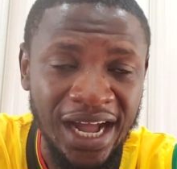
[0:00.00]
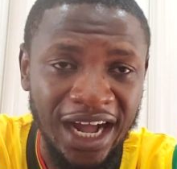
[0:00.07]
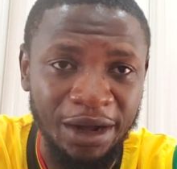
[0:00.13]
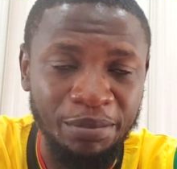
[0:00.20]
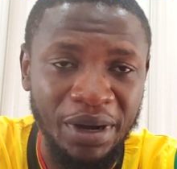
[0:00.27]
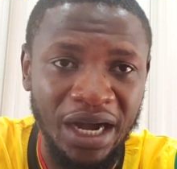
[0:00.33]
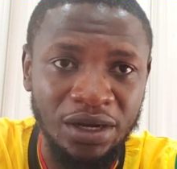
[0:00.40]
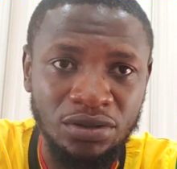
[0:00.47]

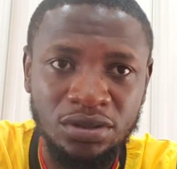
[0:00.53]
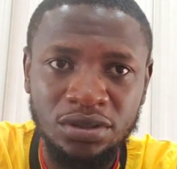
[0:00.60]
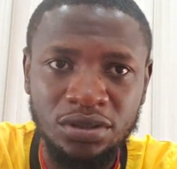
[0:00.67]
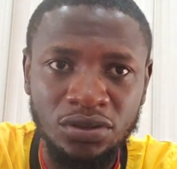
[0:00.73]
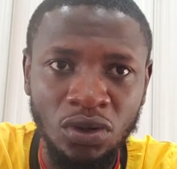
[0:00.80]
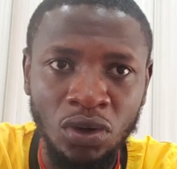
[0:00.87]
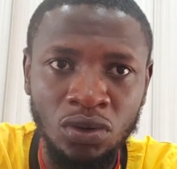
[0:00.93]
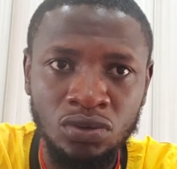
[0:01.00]
about,
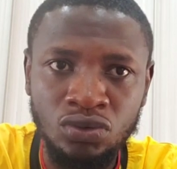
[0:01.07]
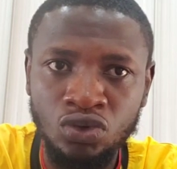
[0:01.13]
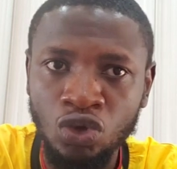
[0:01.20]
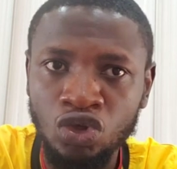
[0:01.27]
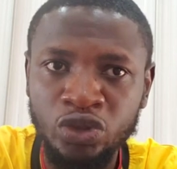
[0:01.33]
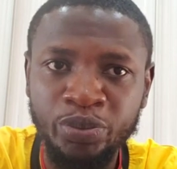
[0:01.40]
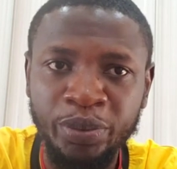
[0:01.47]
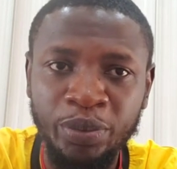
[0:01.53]
you know,
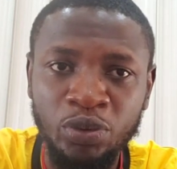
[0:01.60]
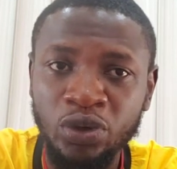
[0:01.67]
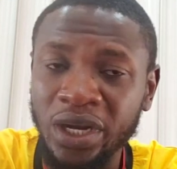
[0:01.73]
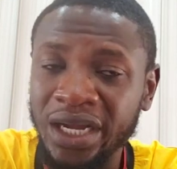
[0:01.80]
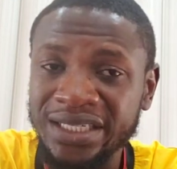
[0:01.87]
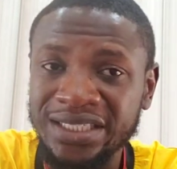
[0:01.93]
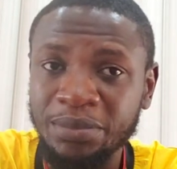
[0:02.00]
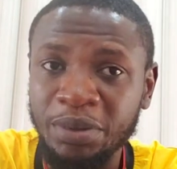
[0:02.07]
those
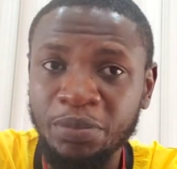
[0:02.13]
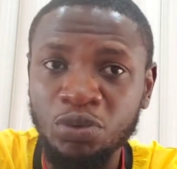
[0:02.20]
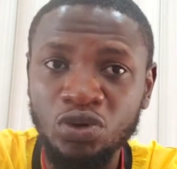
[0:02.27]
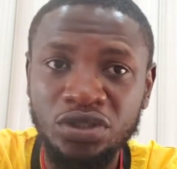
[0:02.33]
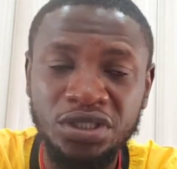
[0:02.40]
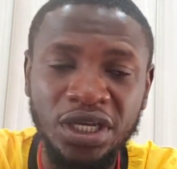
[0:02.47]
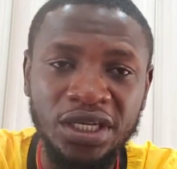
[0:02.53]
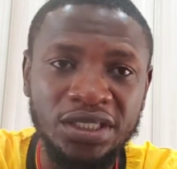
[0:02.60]
people, as the
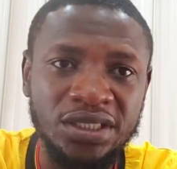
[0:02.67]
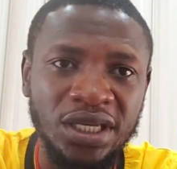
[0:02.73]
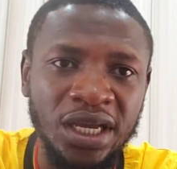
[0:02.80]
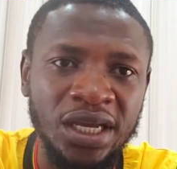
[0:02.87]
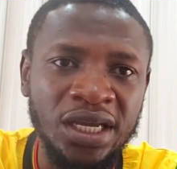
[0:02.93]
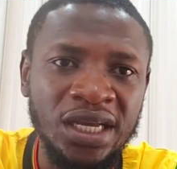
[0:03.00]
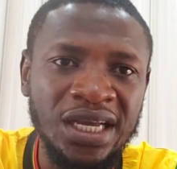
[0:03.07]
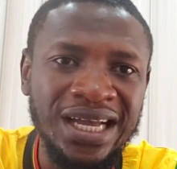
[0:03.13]
people saying he
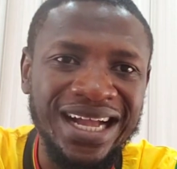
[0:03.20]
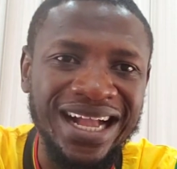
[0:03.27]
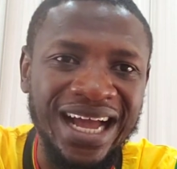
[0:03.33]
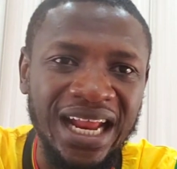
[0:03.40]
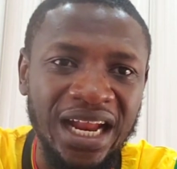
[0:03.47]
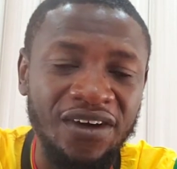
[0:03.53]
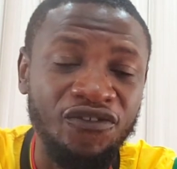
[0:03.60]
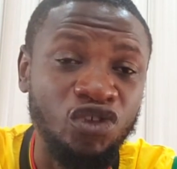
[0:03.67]
said
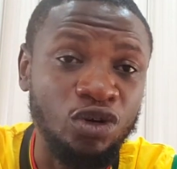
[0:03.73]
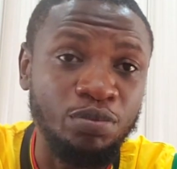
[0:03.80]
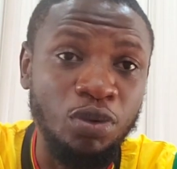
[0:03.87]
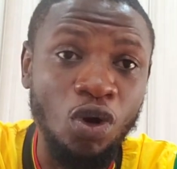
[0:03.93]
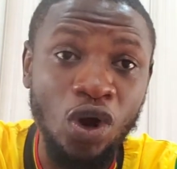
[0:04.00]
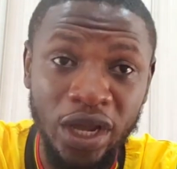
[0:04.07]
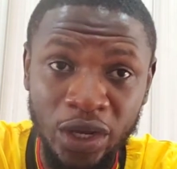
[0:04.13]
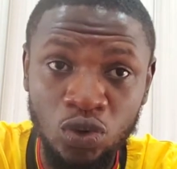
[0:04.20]
Ghana
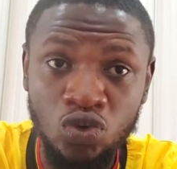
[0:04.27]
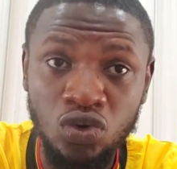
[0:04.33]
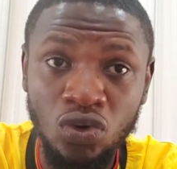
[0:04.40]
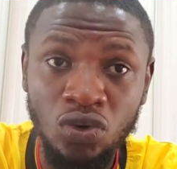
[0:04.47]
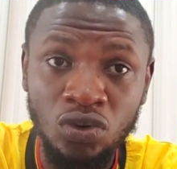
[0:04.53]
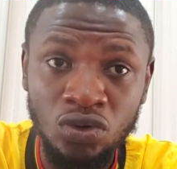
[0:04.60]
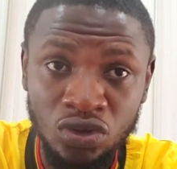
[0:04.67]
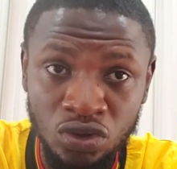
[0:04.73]
football a
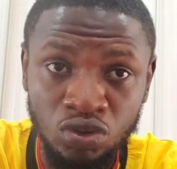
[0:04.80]
guno.